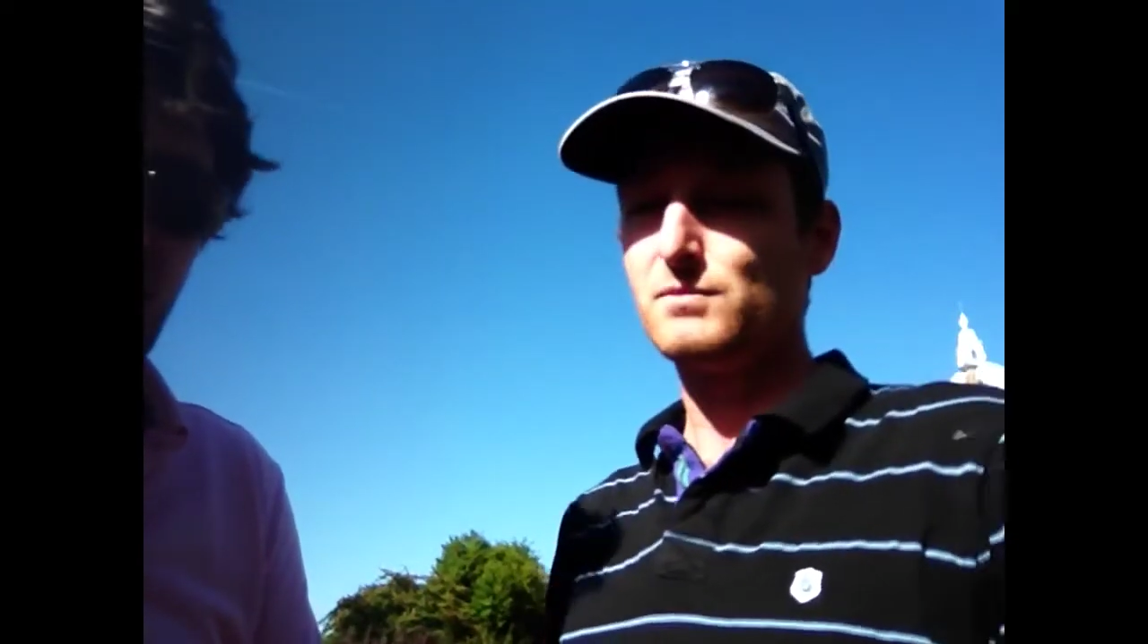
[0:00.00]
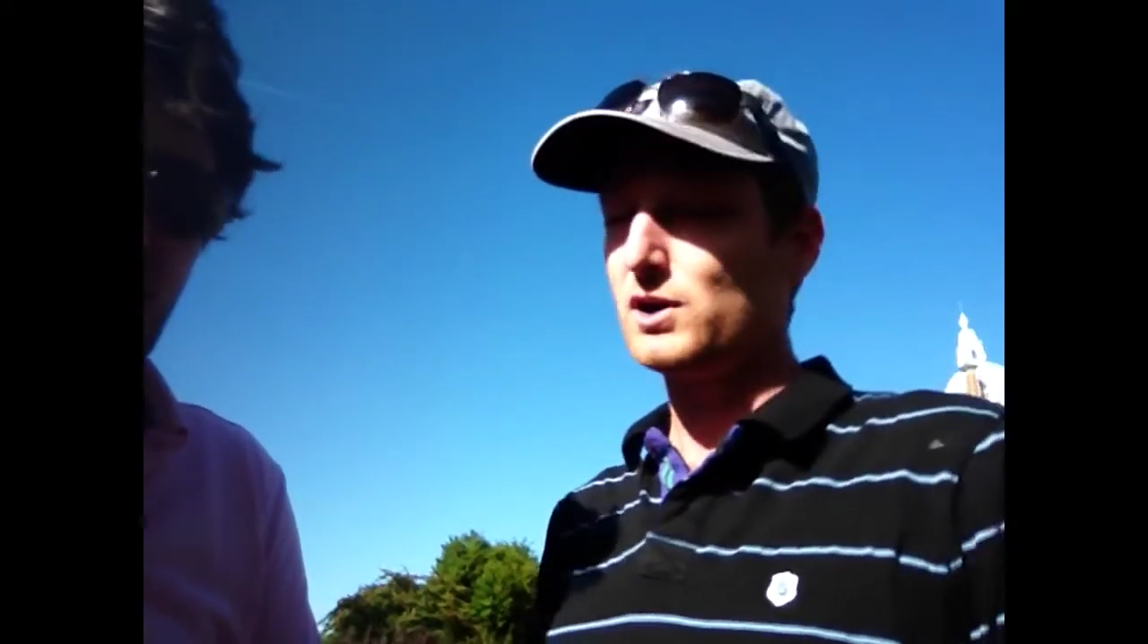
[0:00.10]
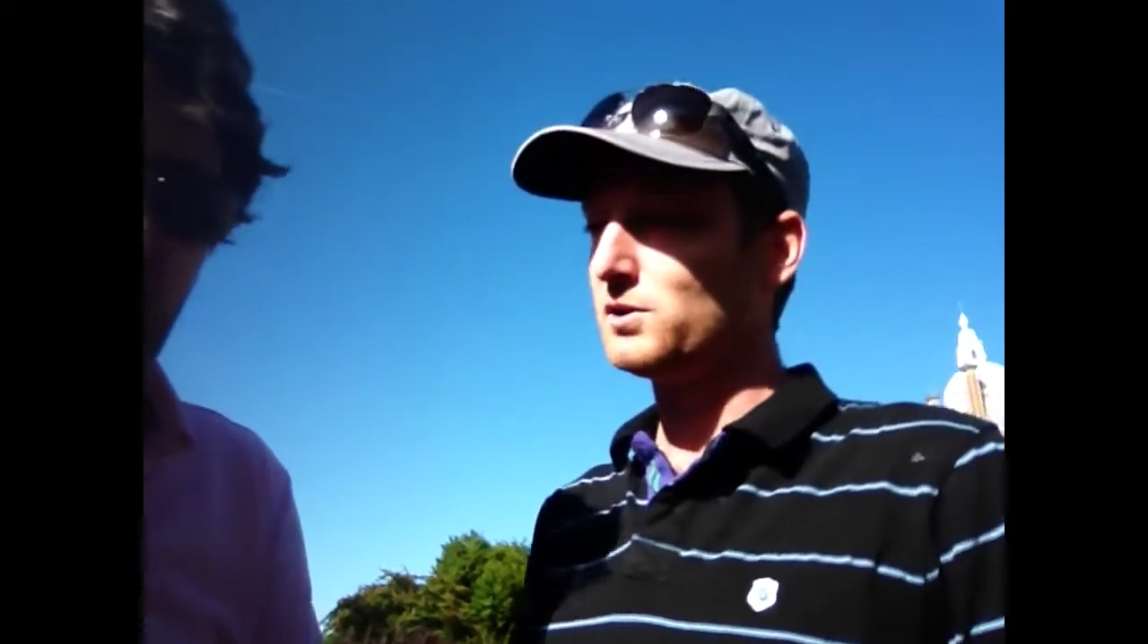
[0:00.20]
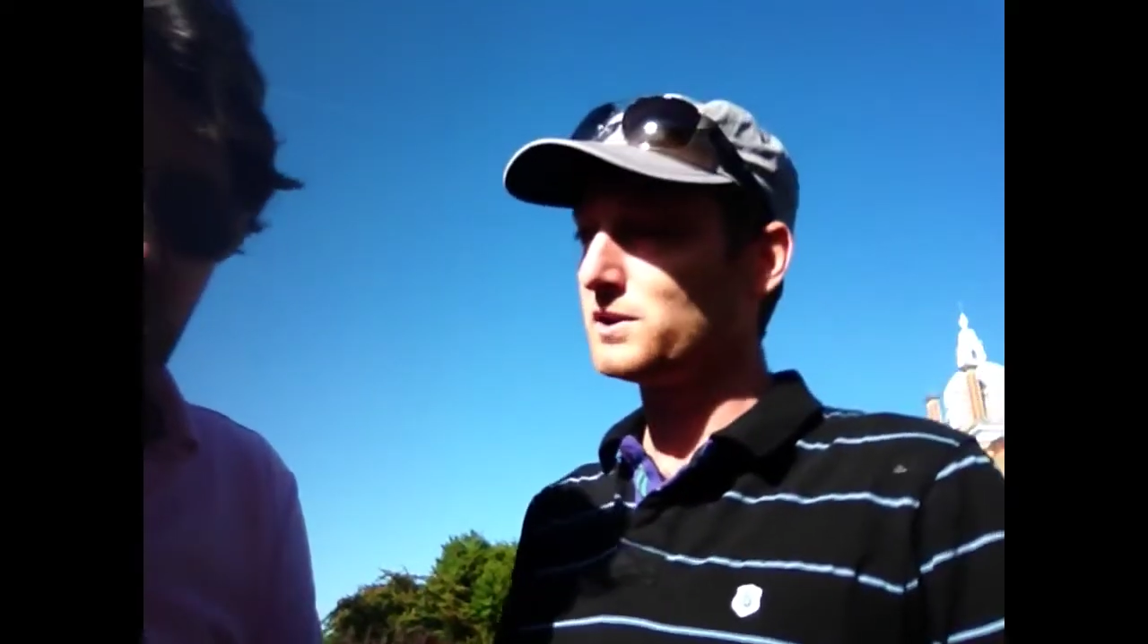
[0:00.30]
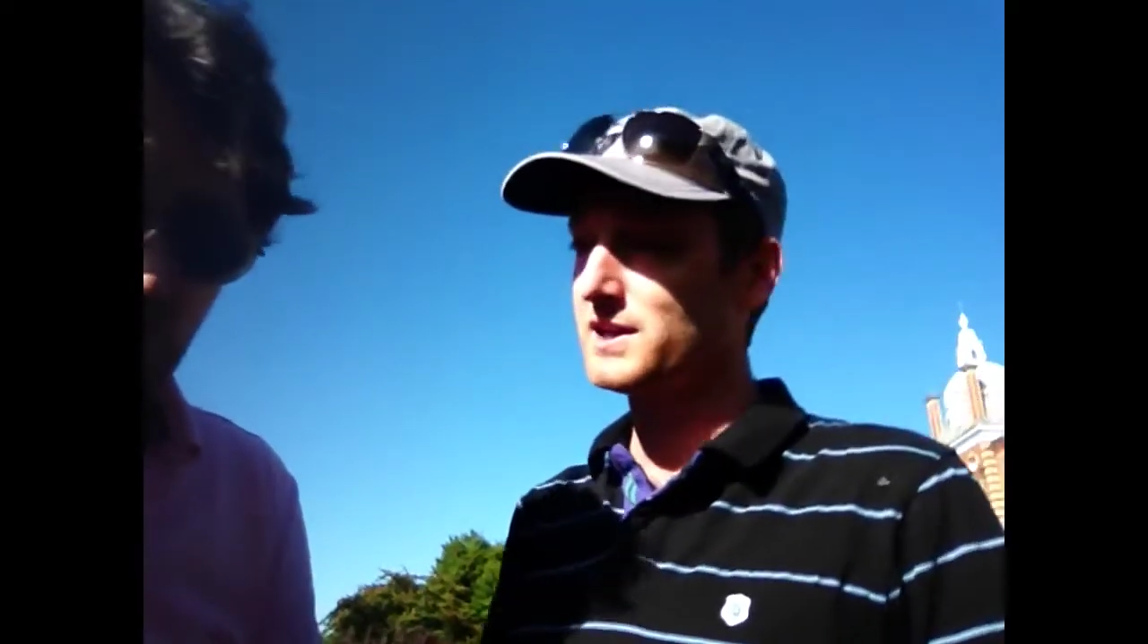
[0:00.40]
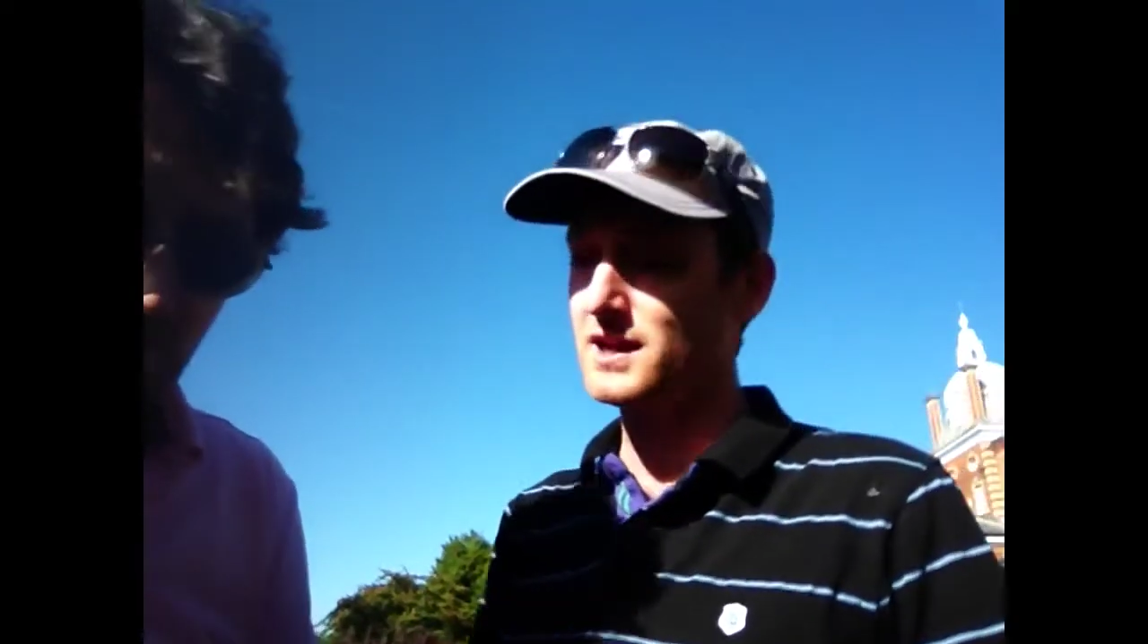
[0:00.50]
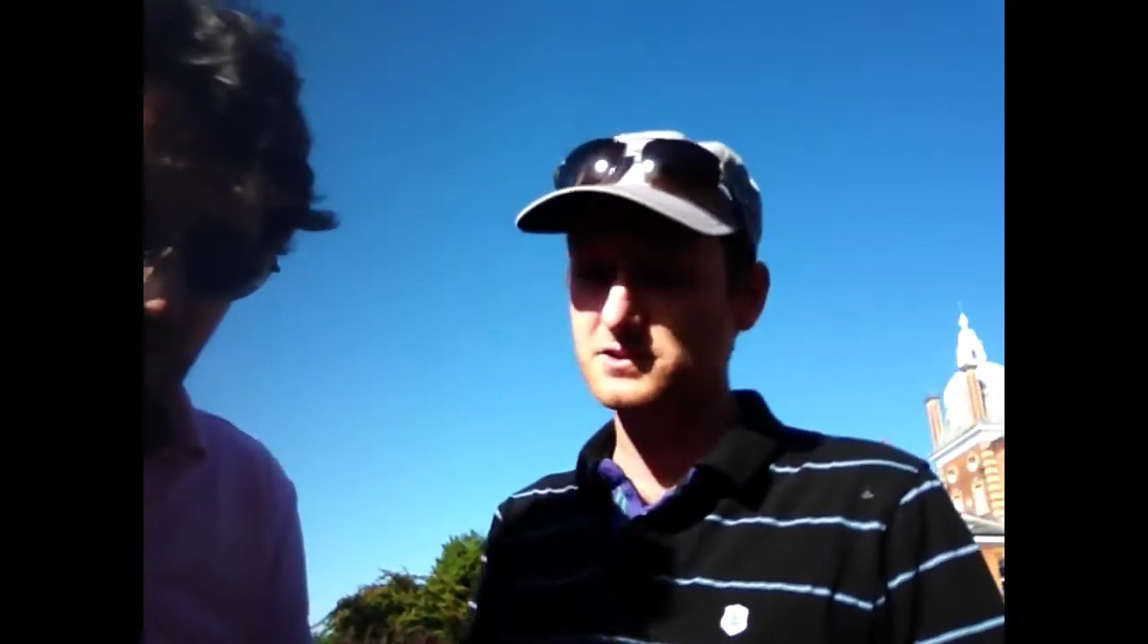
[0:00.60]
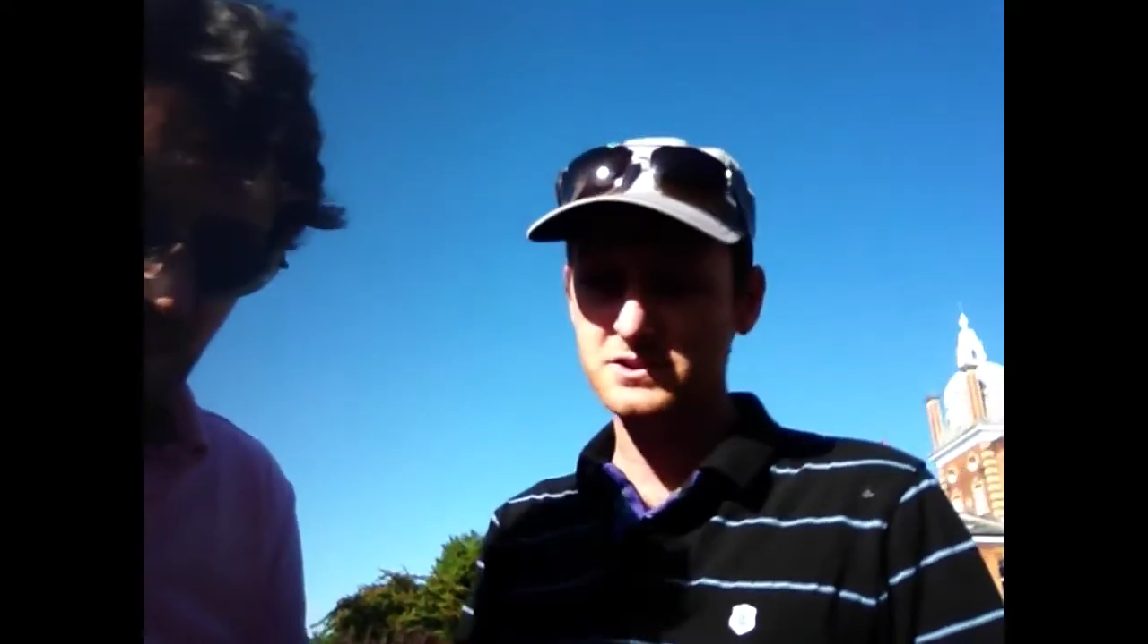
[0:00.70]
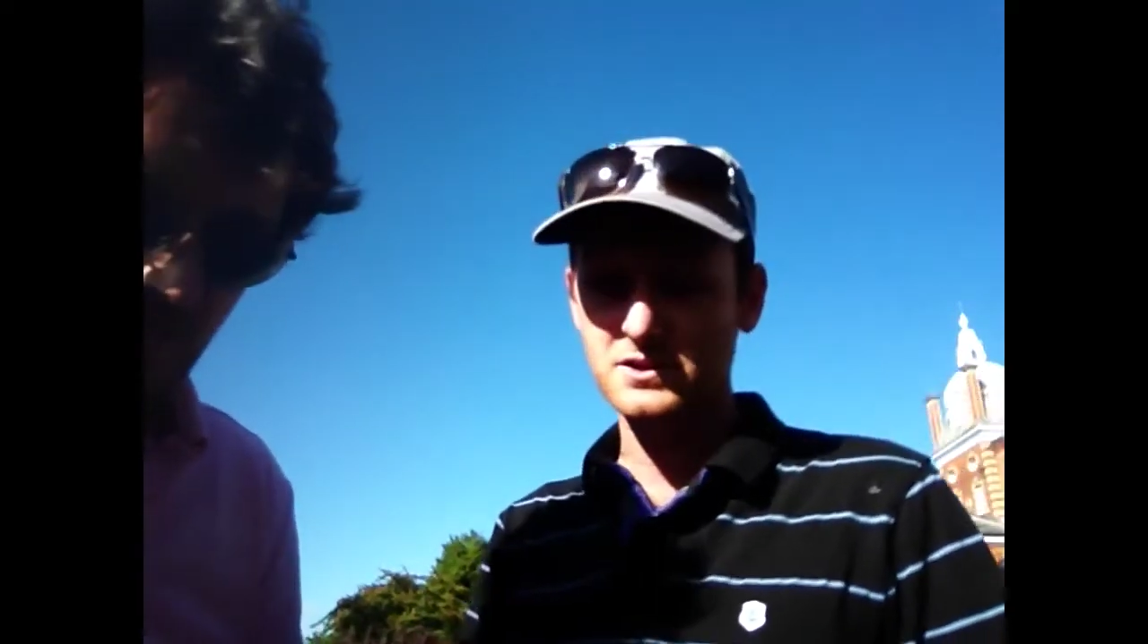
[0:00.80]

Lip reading: By all accounts,